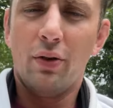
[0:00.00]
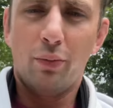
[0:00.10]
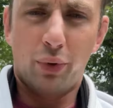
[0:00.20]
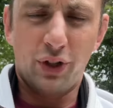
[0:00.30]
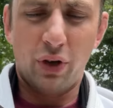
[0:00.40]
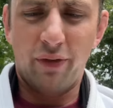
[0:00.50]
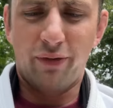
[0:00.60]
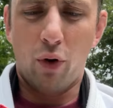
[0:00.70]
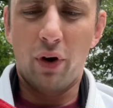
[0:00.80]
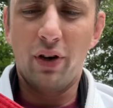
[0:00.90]
Pretty
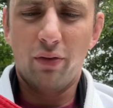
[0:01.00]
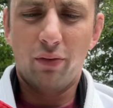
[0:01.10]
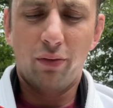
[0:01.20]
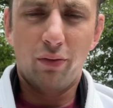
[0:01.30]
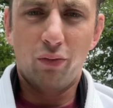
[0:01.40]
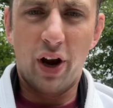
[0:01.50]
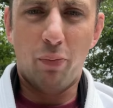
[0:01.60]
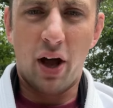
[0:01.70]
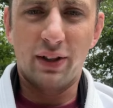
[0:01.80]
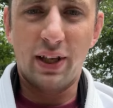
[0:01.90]
straightforward. Red
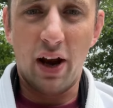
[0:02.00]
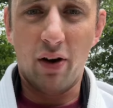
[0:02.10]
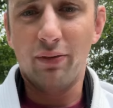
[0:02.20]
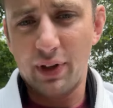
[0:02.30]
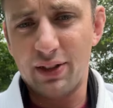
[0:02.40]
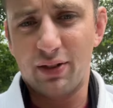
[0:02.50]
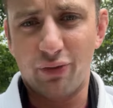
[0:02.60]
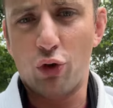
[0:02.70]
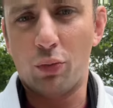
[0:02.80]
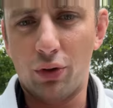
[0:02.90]
pontera, that's the
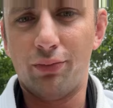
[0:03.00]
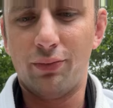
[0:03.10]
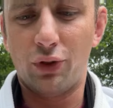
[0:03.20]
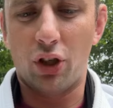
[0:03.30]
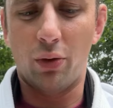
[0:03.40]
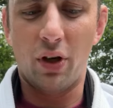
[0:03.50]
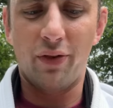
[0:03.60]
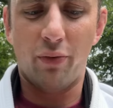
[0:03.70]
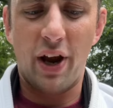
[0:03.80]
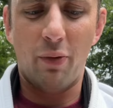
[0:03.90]
formal term of
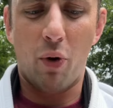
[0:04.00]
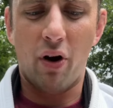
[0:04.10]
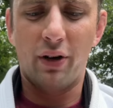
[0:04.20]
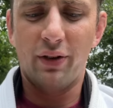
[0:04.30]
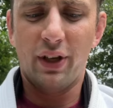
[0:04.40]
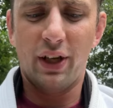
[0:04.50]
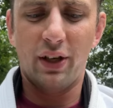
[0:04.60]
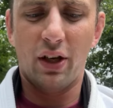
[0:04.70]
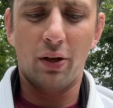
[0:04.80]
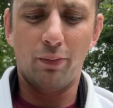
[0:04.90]
the rank bar and
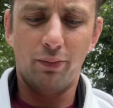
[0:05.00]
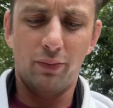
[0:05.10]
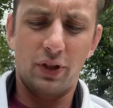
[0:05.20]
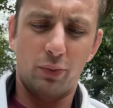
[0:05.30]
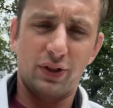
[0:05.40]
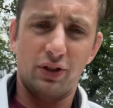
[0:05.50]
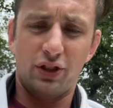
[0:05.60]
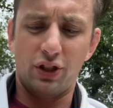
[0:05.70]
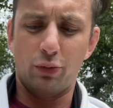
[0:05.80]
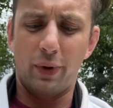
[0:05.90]
the Brazilian
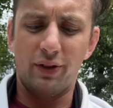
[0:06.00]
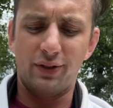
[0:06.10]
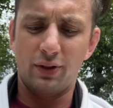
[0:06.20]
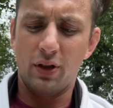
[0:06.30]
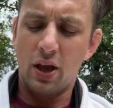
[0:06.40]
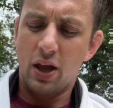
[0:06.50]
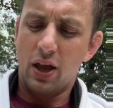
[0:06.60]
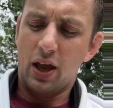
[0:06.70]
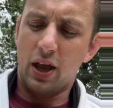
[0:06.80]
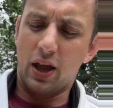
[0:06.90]
Jiu-Jitsu belts.
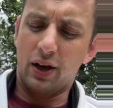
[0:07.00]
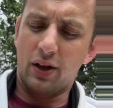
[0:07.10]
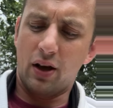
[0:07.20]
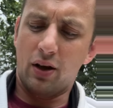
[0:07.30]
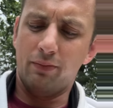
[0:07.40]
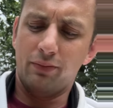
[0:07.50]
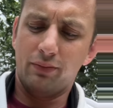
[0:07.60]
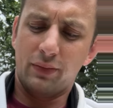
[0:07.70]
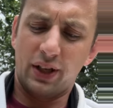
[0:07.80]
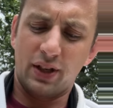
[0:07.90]
And
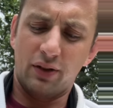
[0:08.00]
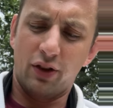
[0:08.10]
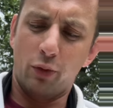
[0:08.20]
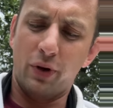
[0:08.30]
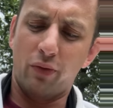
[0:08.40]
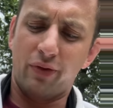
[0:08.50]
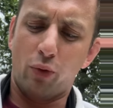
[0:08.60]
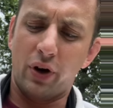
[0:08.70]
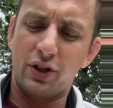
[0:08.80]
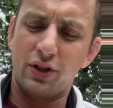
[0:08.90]
like I said, a little bit over
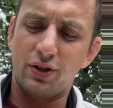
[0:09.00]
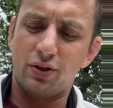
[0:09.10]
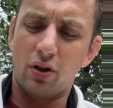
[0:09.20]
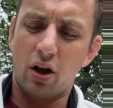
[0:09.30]
4 inches